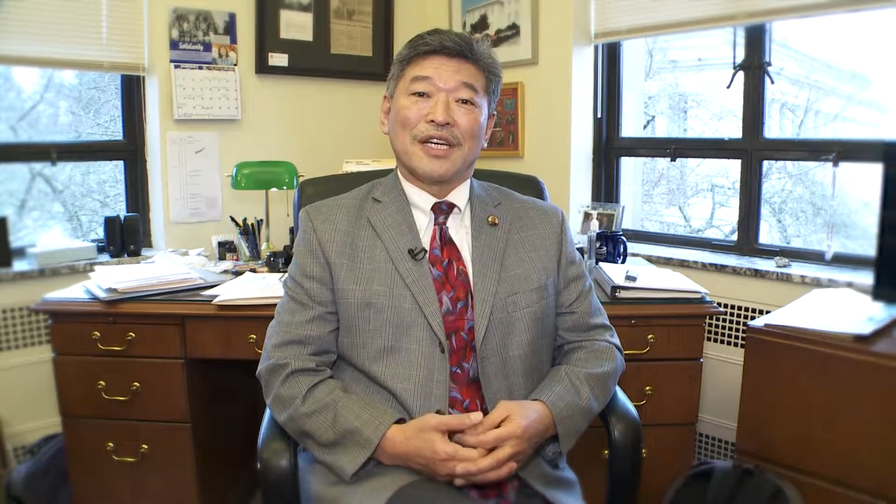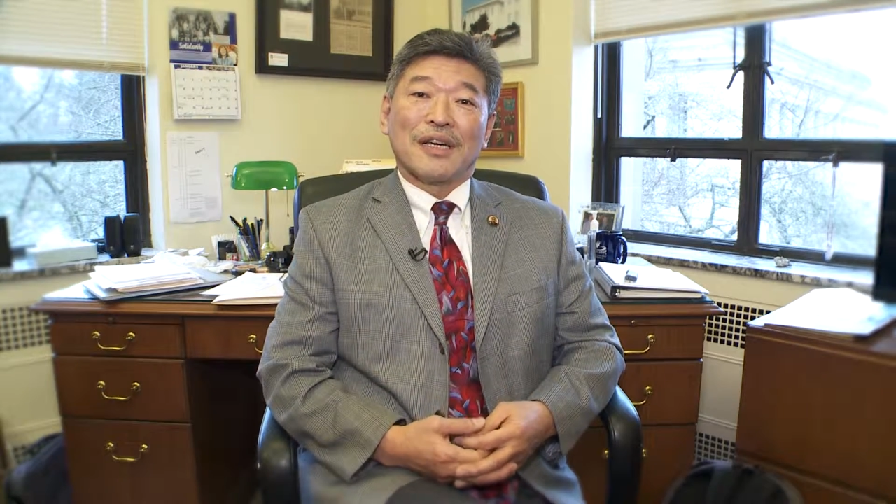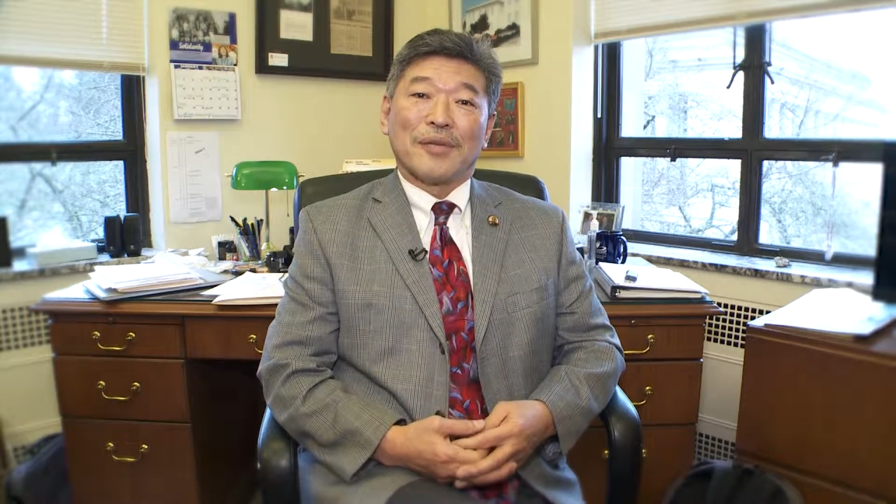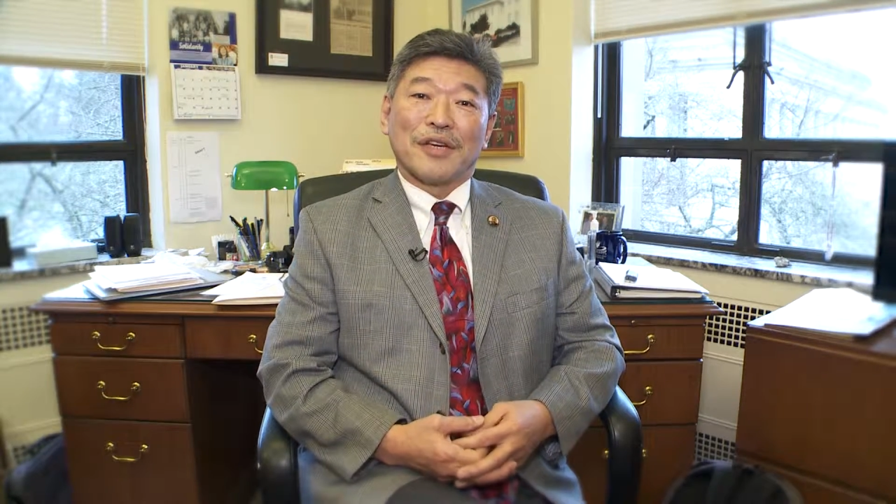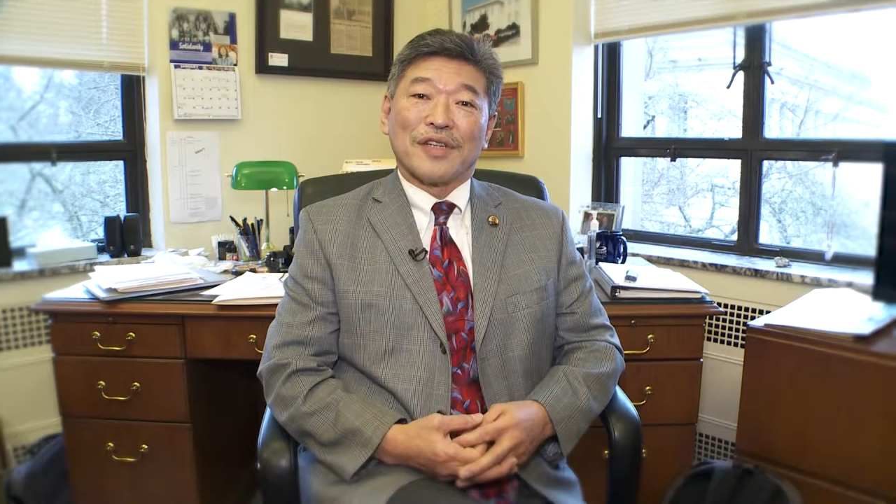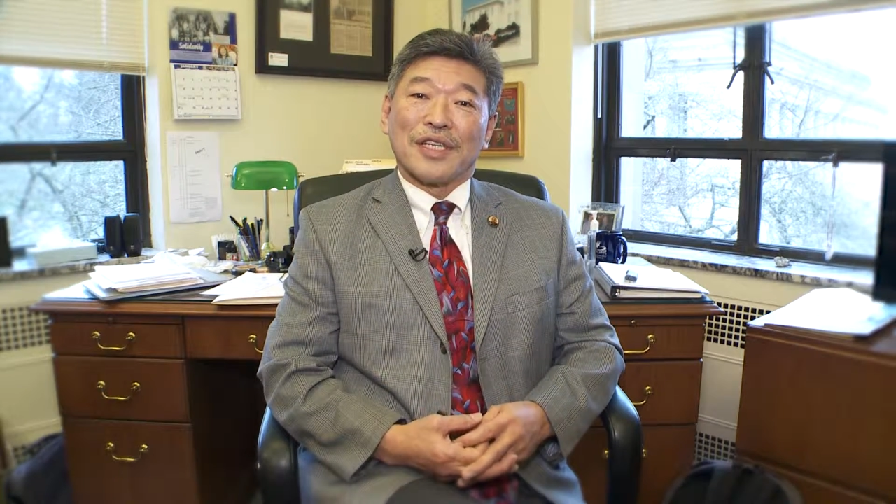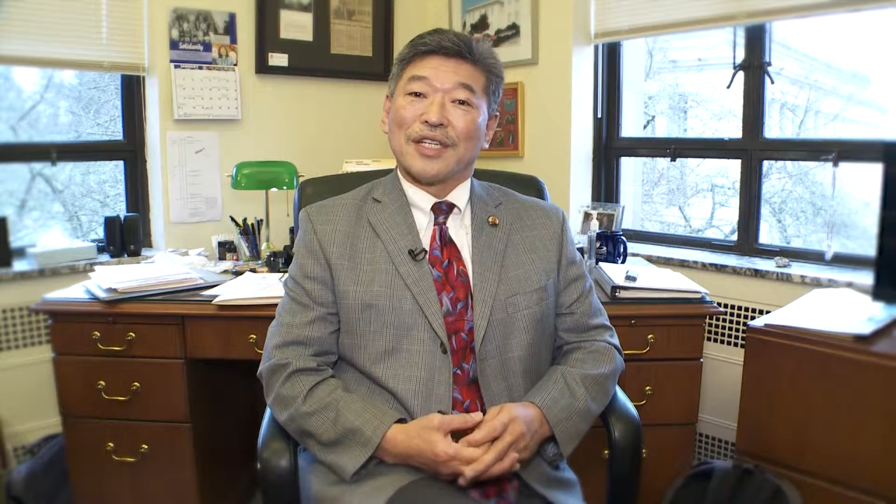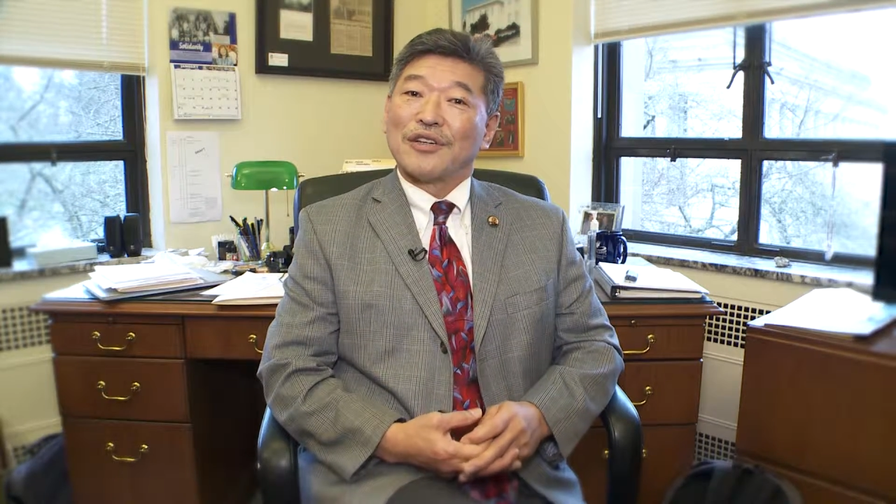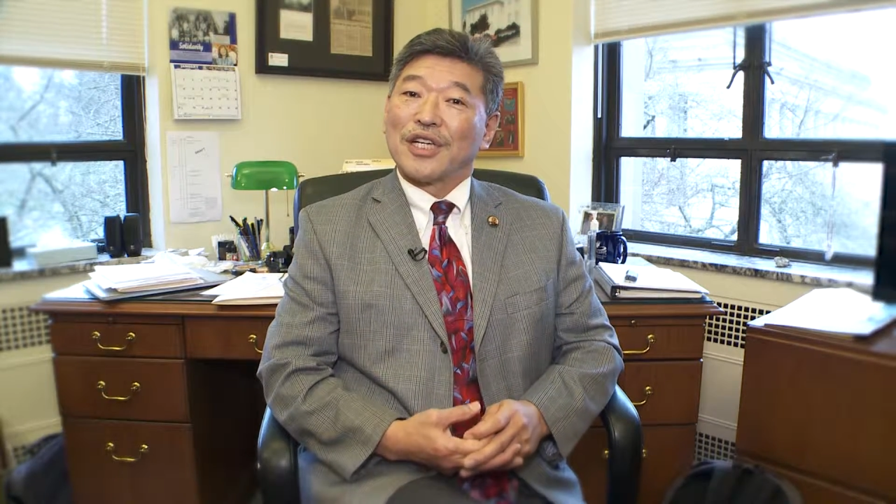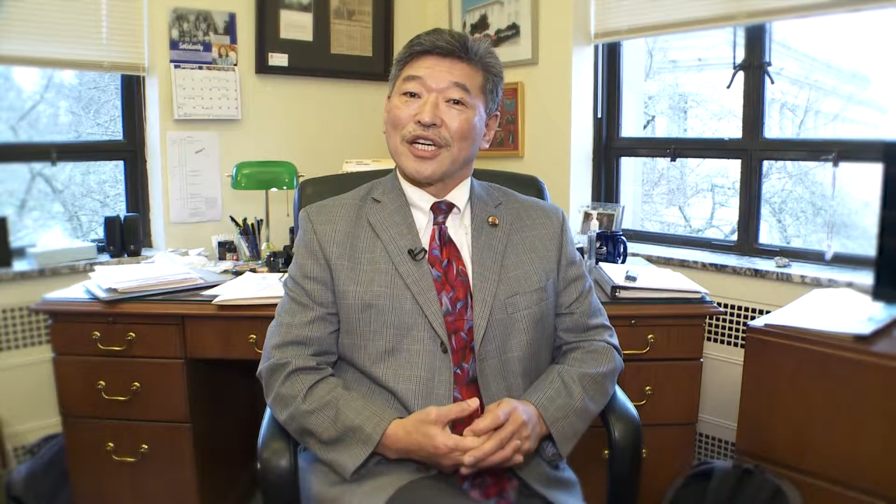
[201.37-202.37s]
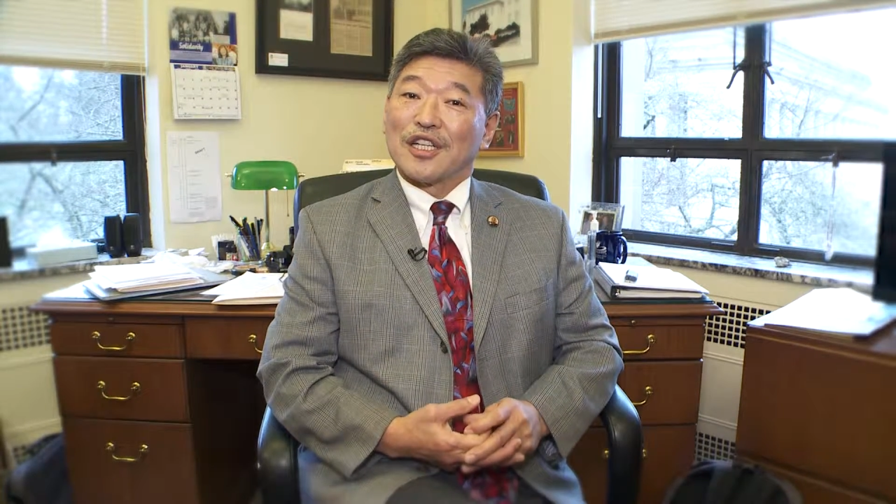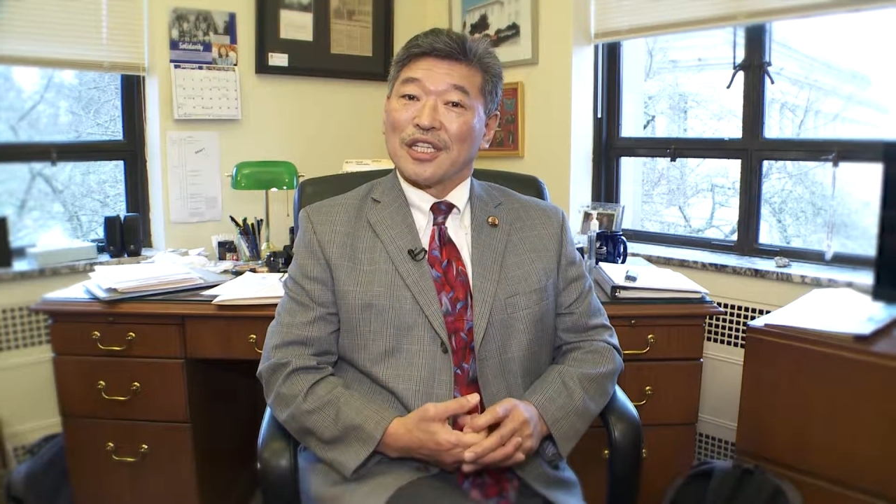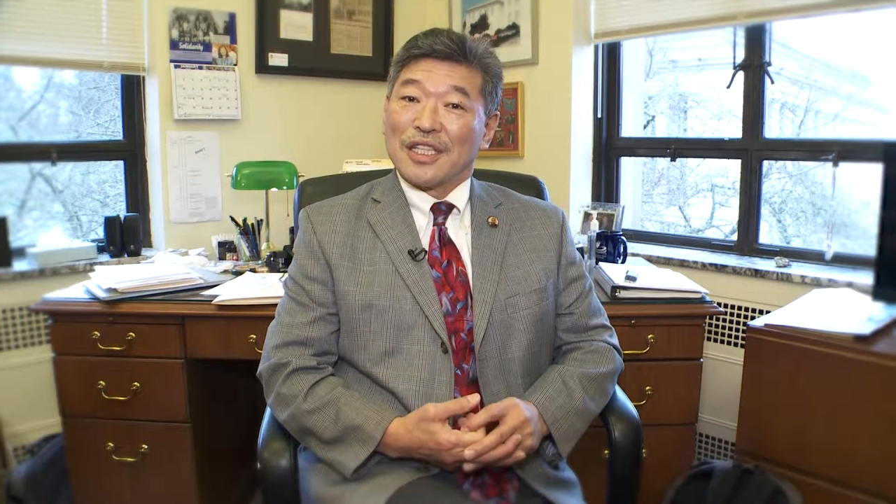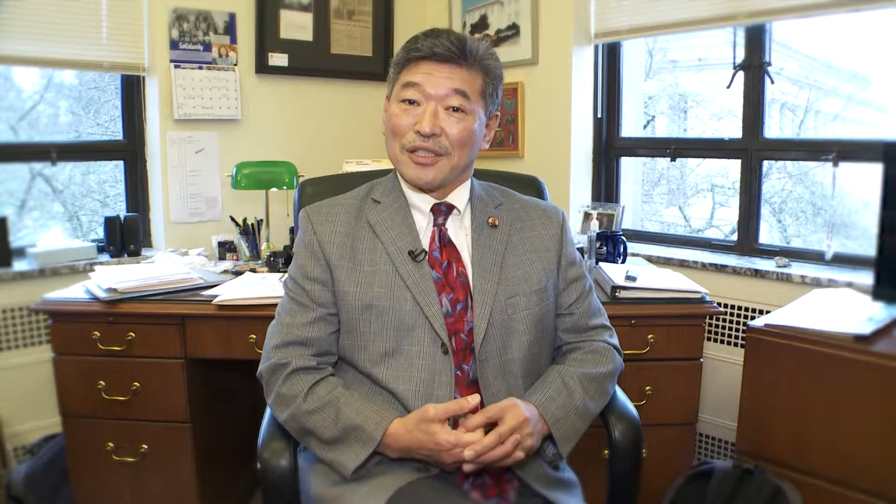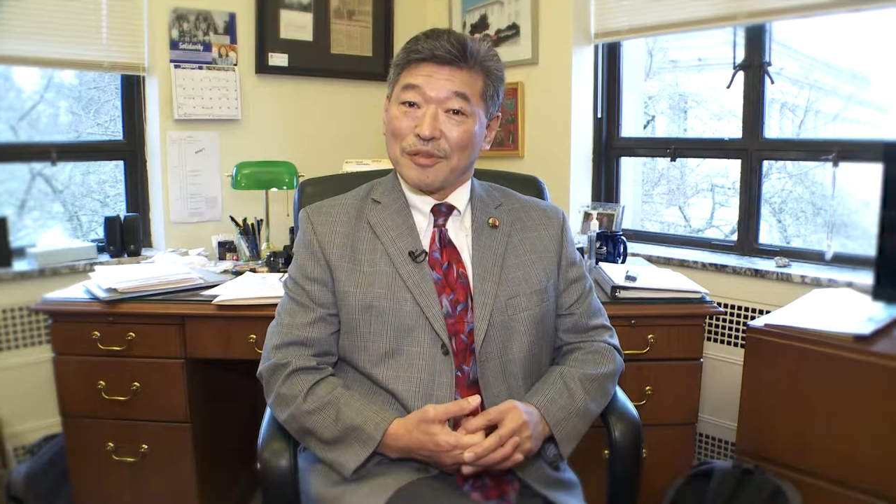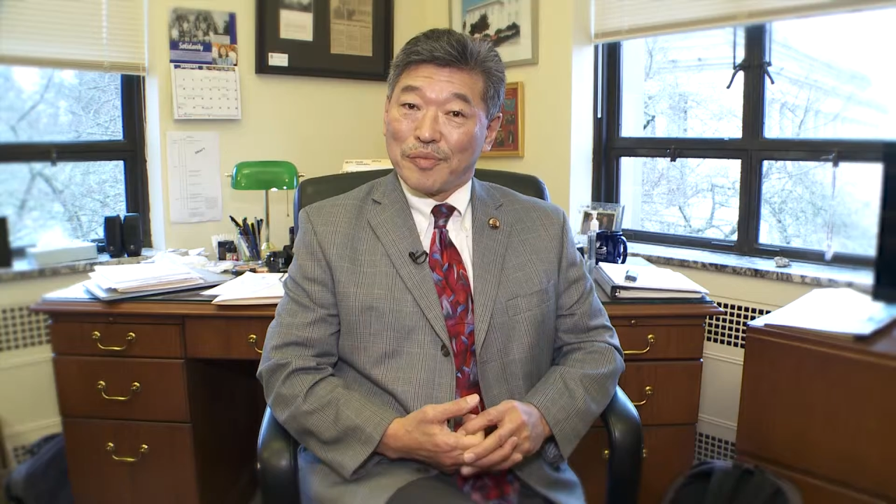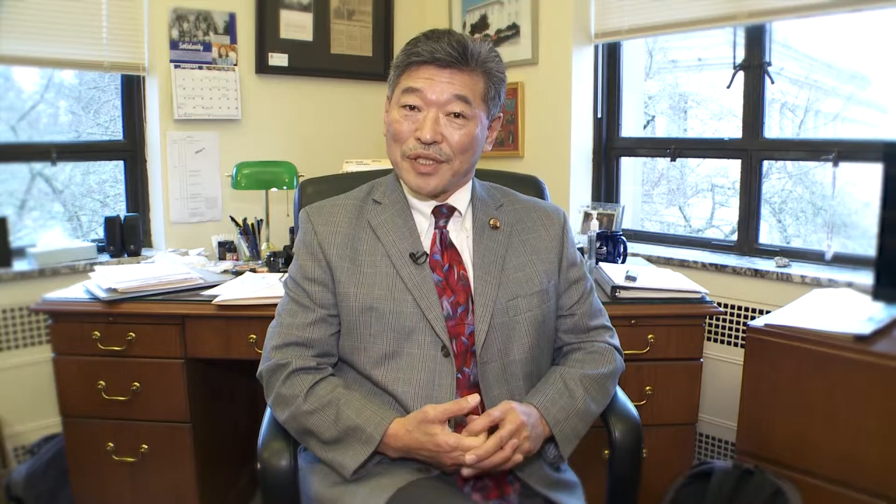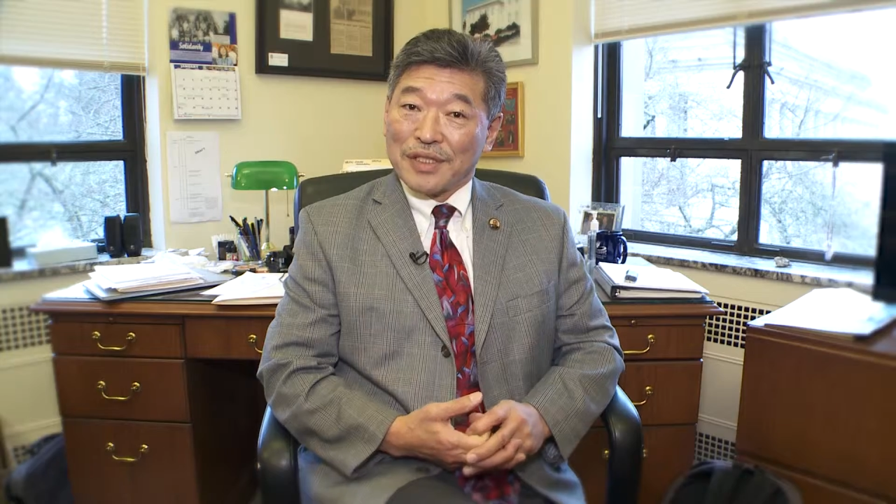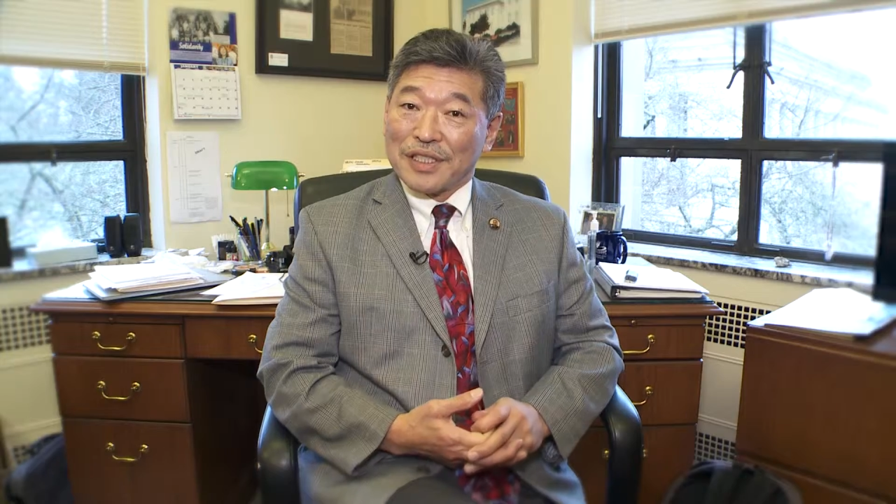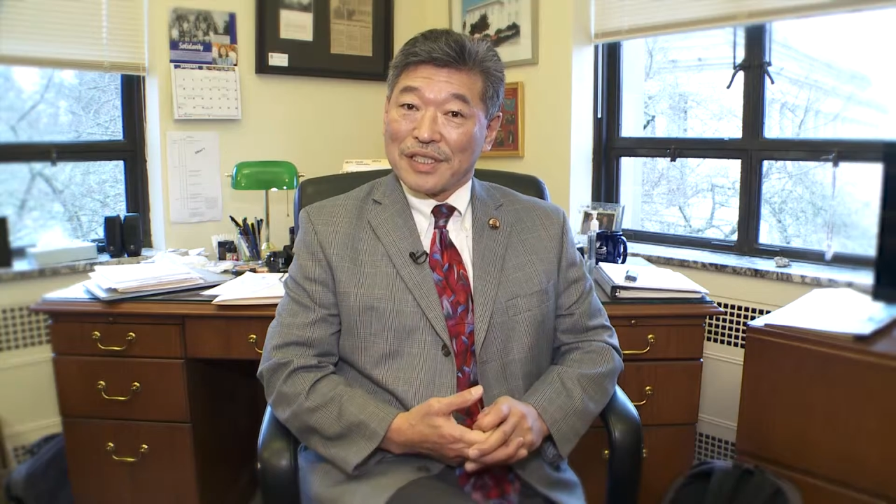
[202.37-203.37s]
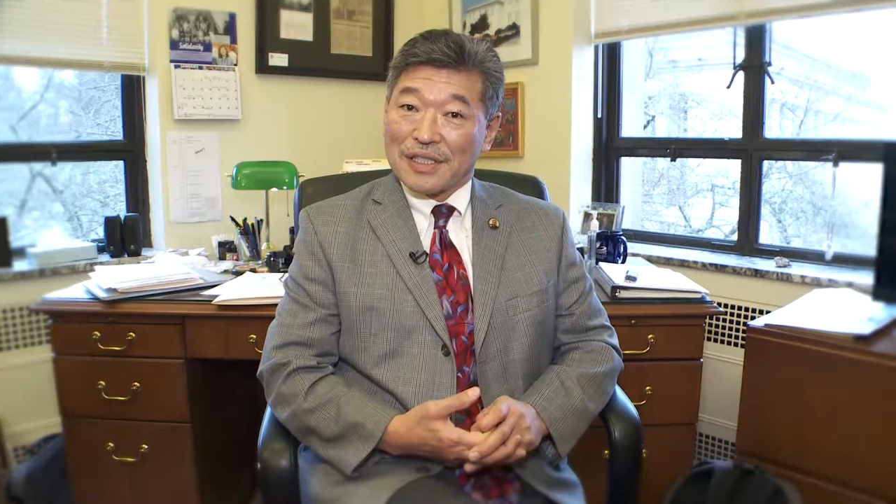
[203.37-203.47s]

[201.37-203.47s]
I'm having a hearing on another bill